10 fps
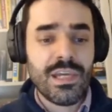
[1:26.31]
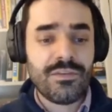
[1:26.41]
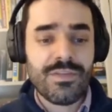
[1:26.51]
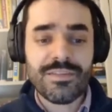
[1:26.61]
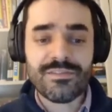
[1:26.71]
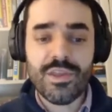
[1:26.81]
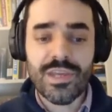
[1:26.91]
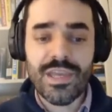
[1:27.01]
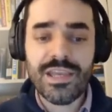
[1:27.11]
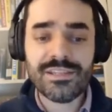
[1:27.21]
If that's the
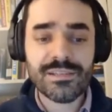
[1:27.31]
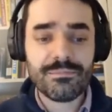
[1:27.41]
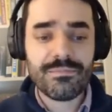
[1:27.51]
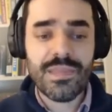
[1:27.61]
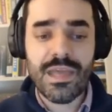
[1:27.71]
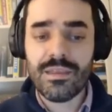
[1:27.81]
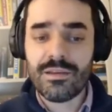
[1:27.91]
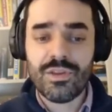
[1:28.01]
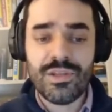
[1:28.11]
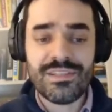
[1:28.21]
case,
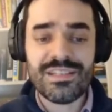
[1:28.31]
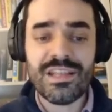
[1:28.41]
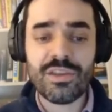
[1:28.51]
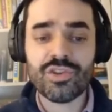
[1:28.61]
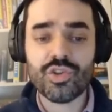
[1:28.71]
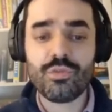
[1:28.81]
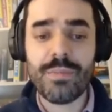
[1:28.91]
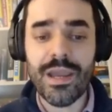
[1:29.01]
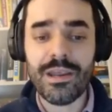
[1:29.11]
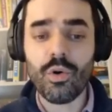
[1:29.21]
then the incident
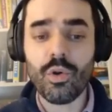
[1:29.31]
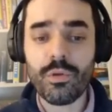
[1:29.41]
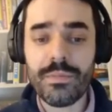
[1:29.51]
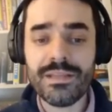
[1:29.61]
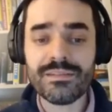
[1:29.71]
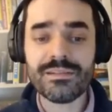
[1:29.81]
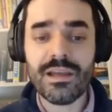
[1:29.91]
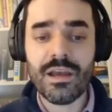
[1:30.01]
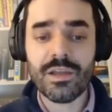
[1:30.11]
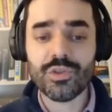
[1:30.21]
should by all means
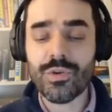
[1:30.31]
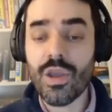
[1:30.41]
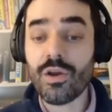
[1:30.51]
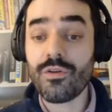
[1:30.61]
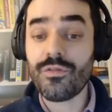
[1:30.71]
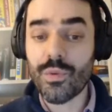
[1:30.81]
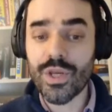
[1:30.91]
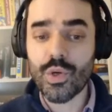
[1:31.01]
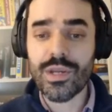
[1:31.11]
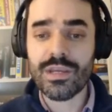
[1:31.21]
trigger a very
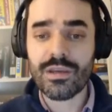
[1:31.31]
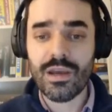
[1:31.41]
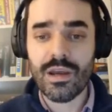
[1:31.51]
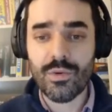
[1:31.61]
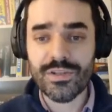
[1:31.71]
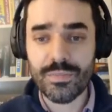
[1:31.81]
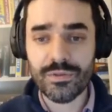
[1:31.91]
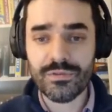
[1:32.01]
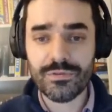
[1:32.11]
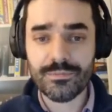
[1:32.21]
quick
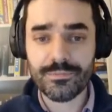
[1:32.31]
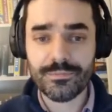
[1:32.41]
response.